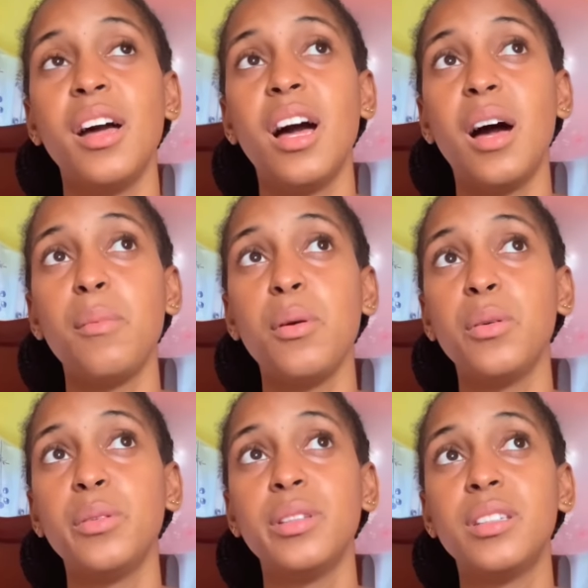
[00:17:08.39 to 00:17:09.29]

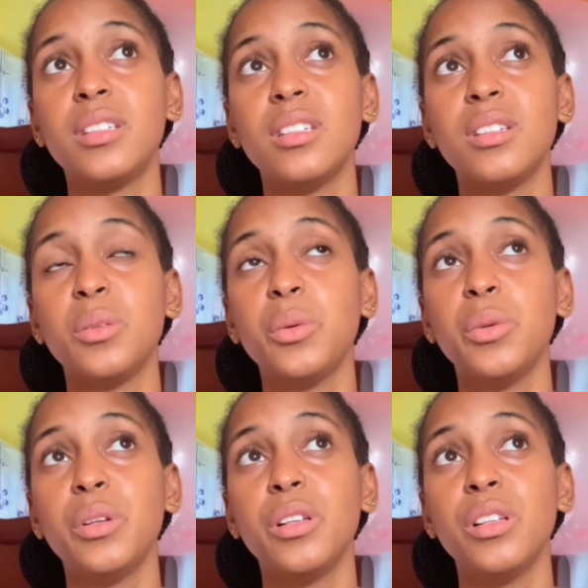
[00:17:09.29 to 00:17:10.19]
about the
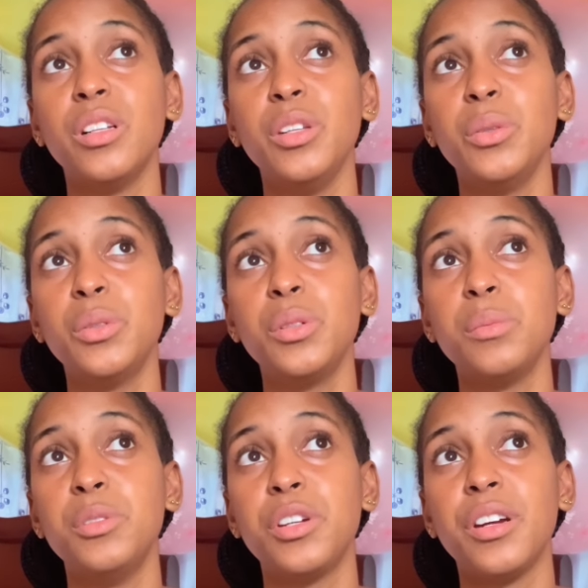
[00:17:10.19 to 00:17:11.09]
whole
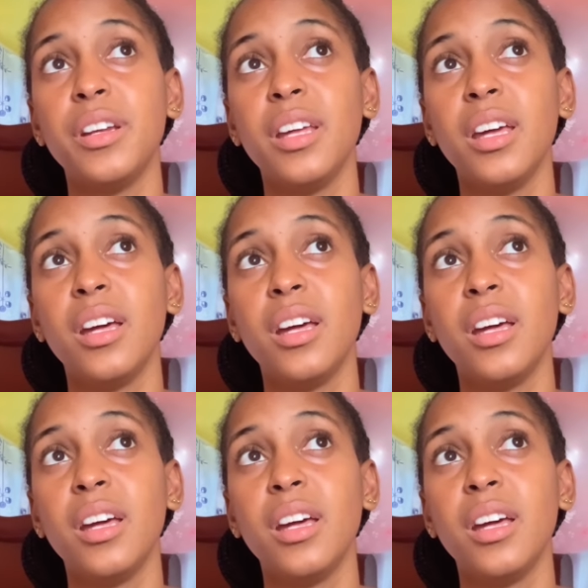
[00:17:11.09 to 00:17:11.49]
YouTube journey.